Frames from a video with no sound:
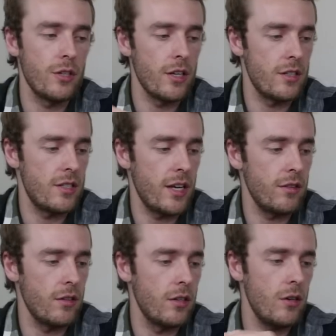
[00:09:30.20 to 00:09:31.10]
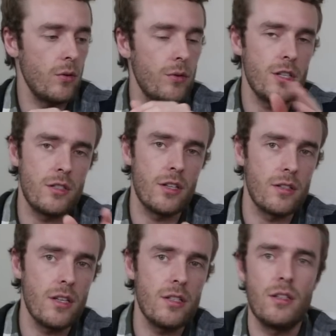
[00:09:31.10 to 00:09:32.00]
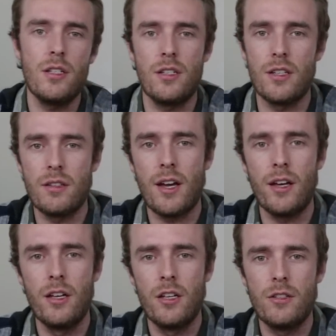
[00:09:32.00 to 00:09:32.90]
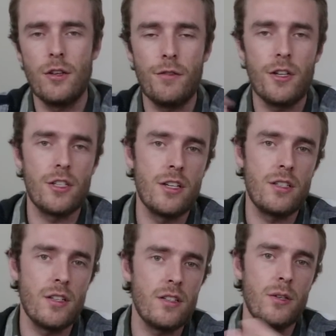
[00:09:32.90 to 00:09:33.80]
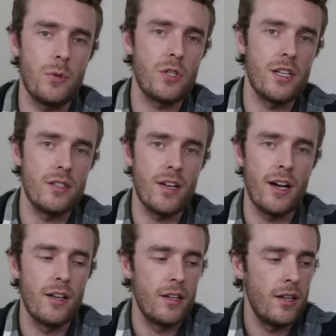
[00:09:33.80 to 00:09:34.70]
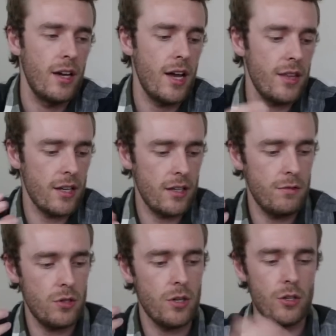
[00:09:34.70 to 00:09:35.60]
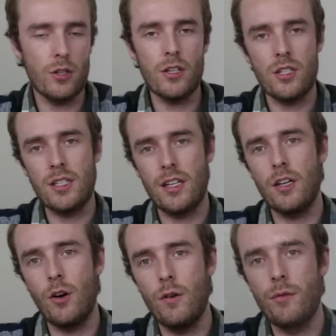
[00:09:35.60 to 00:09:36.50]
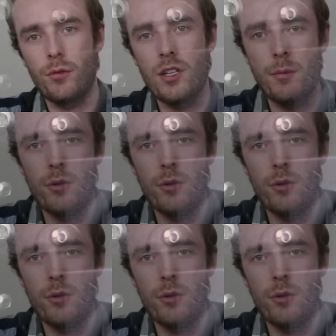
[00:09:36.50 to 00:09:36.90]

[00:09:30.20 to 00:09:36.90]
You can understand that, oh, this does this, this does that. So if I change this, it will change that. And that gives you a good understanding of three D